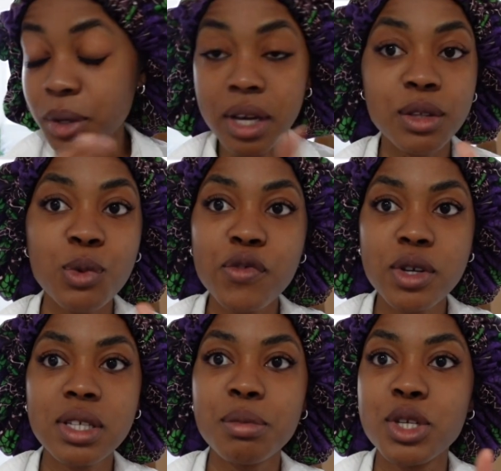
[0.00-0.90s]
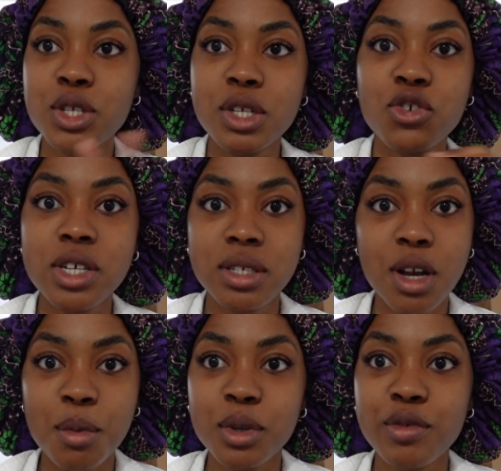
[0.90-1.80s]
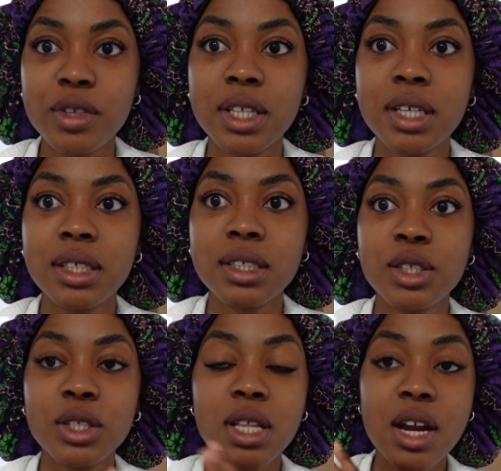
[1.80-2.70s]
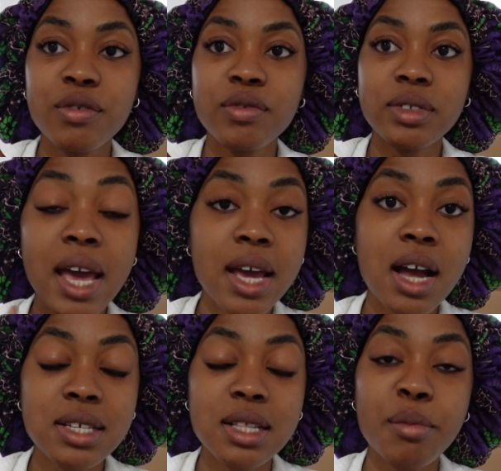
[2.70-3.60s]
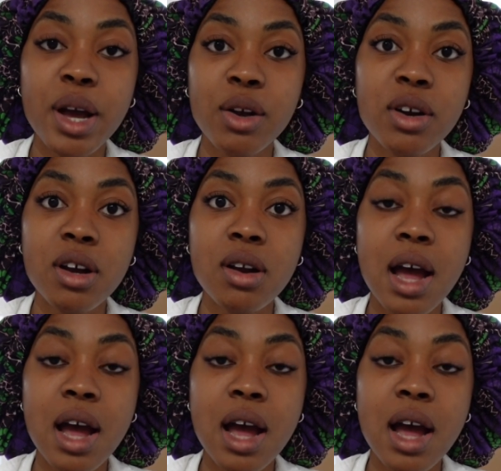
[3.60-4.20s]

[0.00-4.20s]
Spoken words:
so first, let me just address a couple different things. There's a lot of chaos in the background.